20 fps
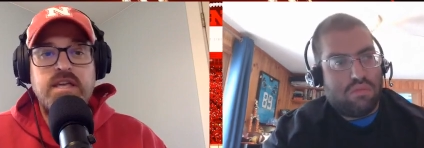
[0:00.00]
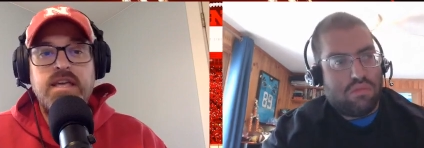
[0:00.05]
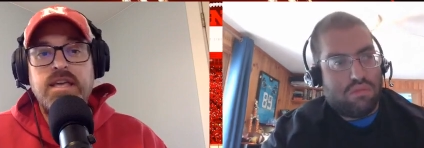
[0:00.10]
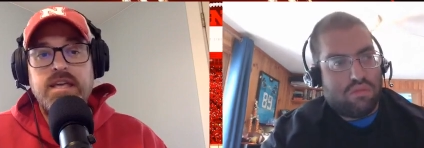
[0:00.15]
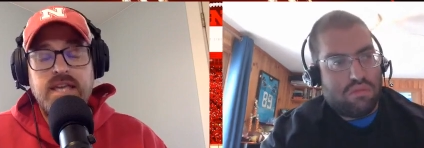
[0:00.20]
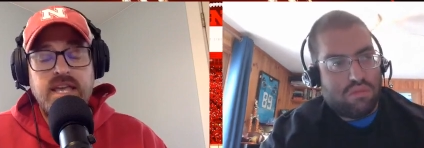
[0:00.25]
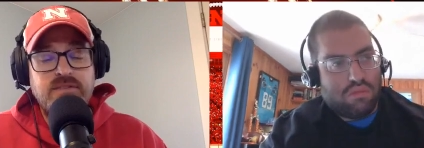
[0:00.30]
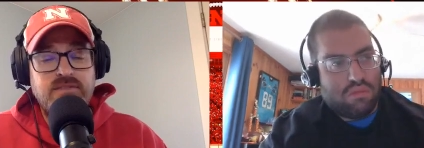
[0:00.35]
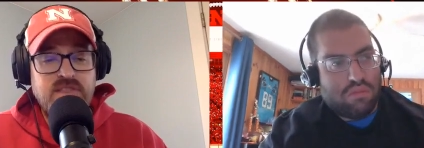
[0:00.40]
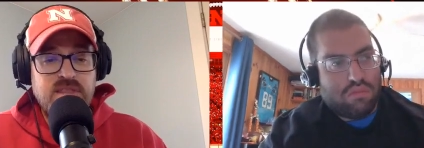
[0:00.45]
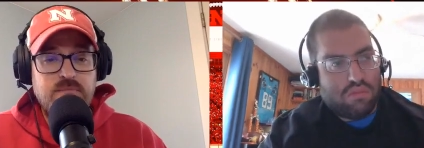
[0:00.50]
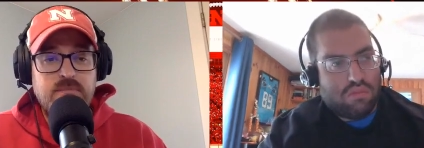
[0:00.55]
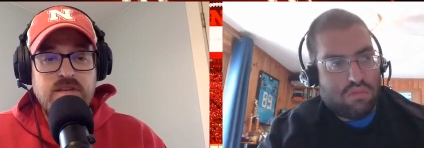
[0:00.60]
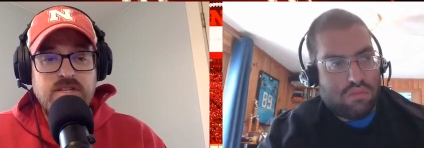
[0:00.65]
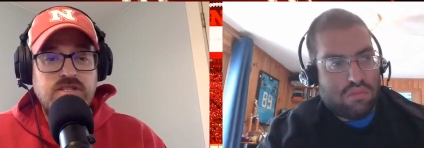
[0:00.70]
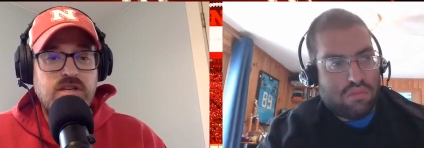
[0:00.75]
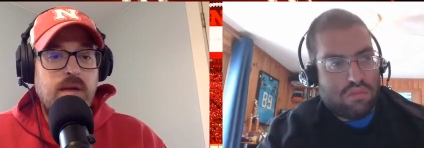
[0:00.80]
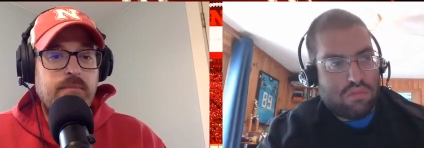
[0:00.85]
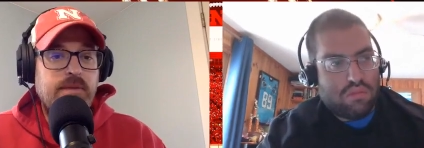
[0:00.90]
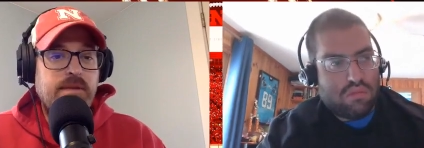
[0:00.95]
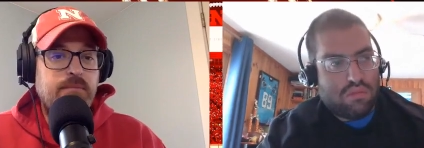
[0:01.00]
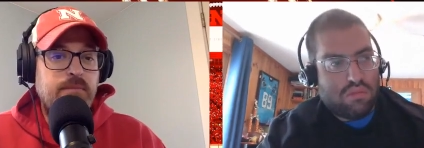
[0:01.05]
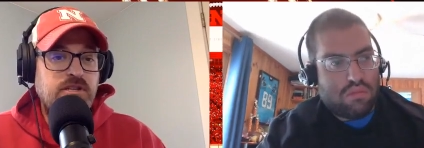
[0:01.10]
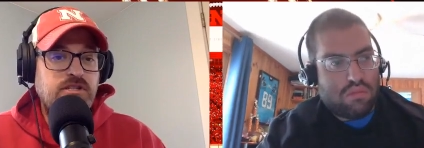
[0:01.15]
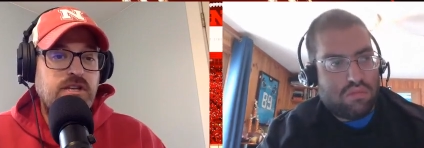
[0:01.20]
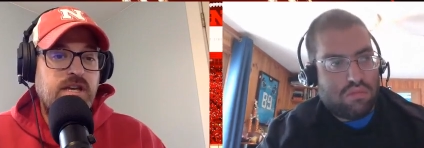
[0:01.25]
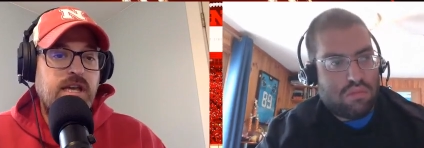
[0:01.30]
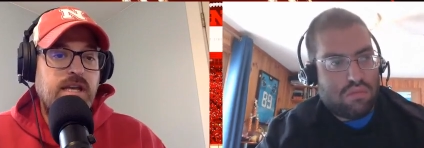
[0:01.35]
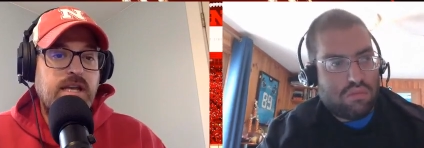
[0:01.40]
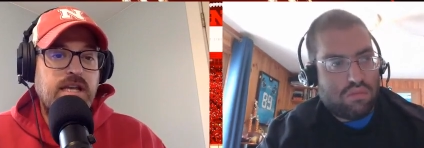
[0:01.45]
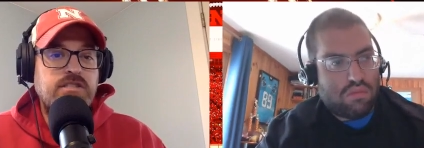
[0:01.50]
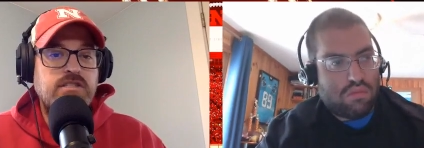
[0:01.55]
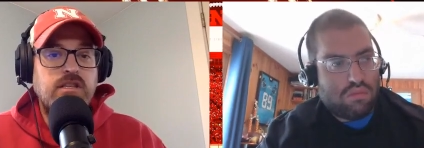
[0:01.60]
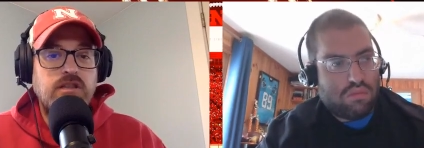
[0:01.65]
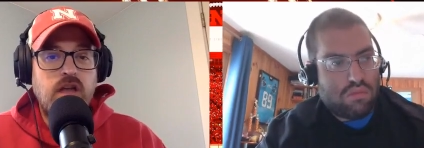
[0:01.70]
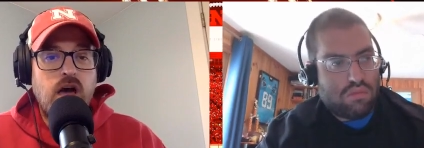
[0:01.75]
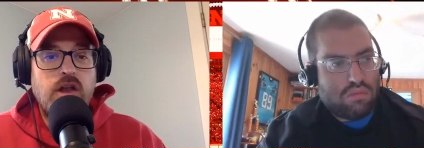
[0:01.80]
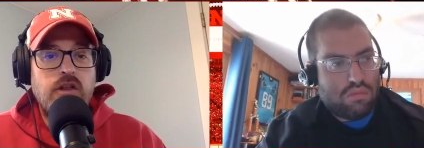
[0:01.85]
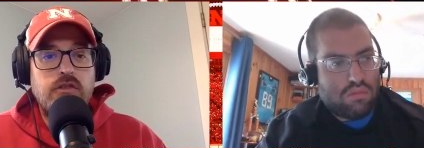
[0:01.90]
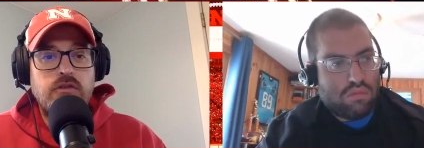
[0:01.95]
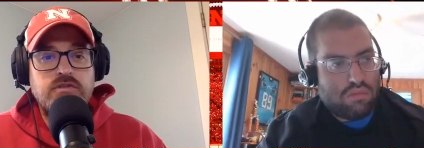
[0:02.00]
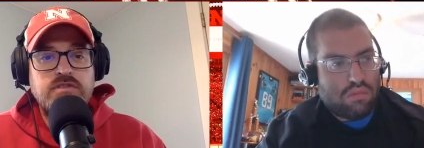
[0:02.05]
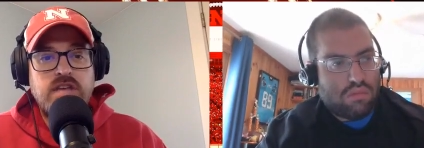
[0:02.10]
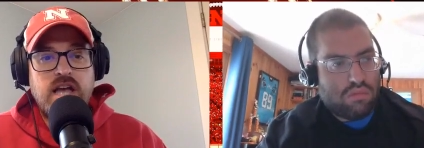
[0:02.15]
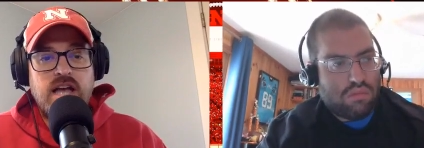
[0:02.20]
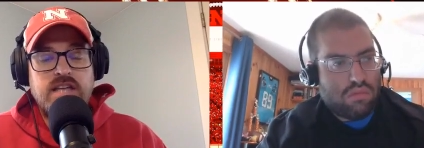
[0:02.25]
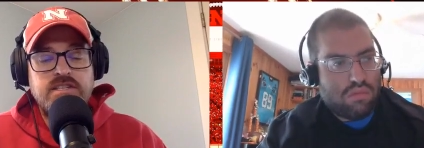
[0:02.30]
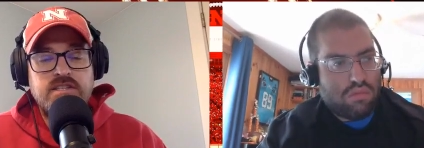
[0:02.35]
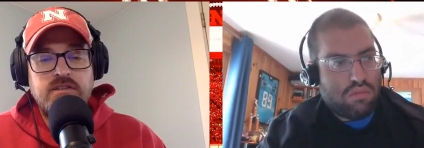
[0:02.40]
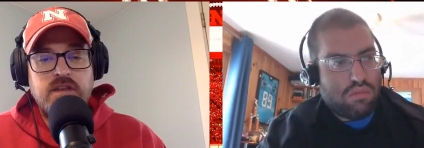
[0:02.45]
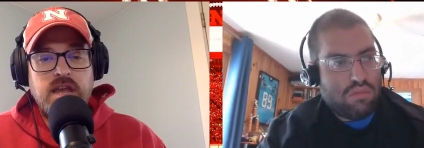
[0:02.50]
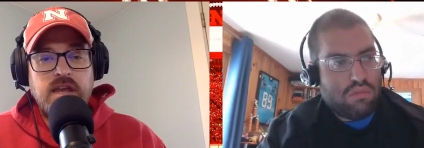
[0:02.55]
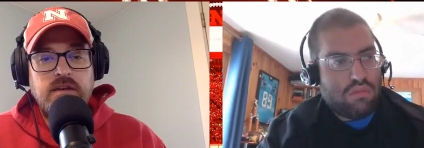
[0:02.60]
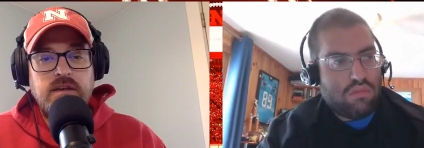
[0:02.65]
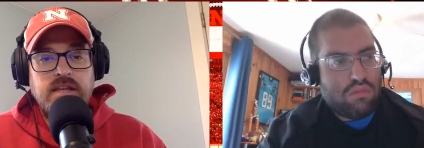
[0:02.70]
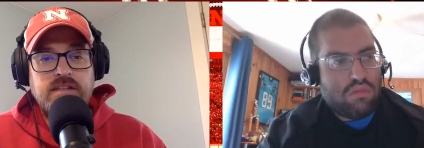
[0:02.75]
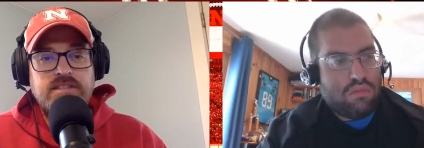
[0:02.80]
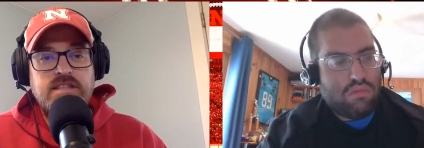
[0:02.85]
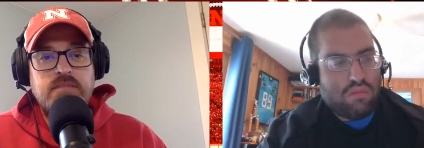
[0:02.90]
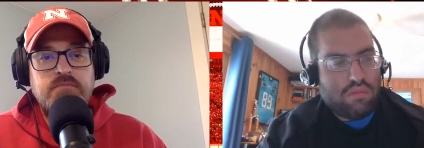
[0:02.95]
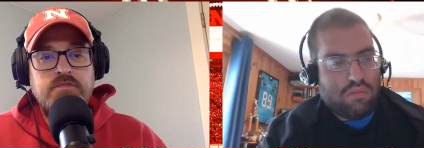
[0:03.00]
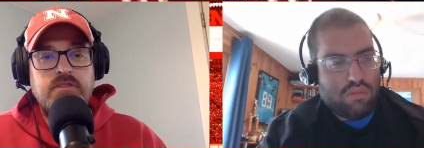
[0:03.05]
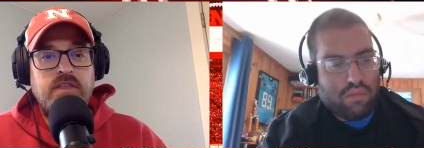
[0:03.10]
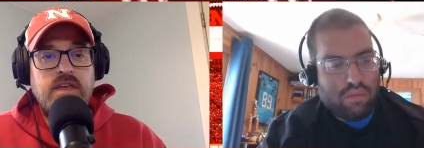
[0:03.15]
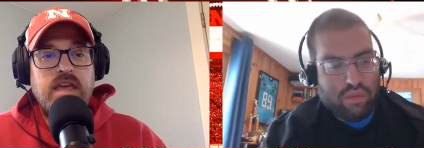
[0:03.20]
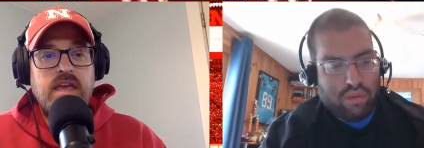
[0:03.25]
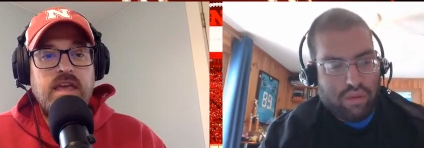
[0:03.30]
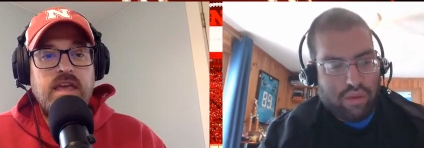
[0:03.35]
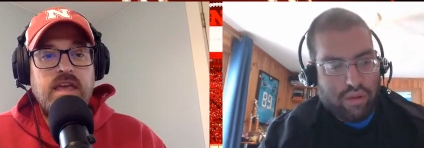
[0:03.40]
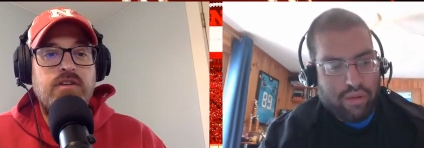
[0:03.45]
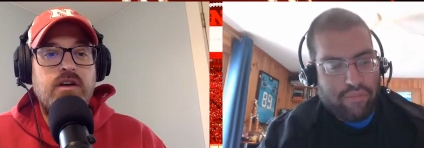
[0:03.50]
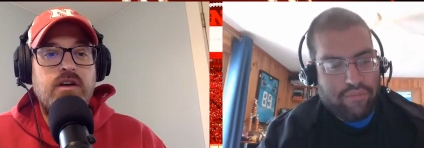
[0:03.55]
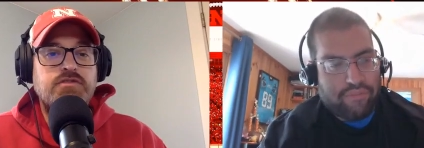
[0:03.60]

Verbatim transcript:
Speaker 1: even the Mich I mean, Michigan gets a lot of those guys and, and gets them to the NFL.